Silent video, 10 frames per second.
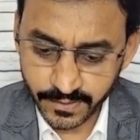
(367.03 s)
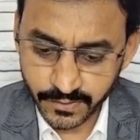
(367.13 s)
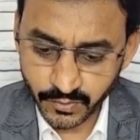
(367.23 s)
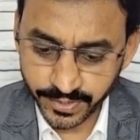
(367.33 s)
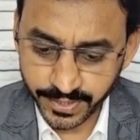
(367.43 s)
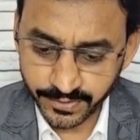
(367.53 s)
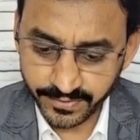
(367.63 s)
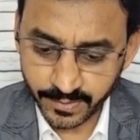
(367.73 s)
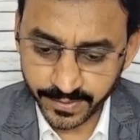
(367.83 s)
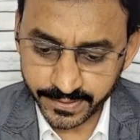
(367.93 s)
So here
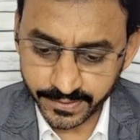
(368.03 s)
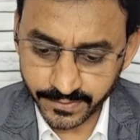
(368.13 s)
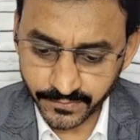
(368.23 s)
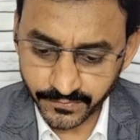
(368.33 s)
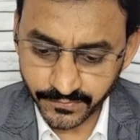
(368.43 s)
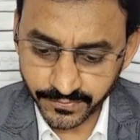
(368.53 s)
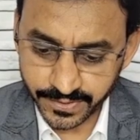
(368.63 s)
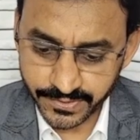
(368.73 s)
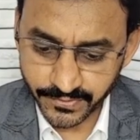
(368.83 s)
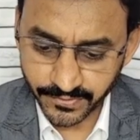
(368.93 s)
will be the
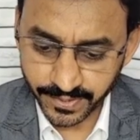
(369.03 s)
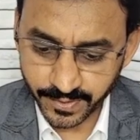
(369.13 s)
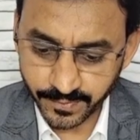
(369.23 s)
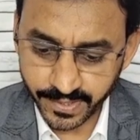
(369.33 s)
first rib,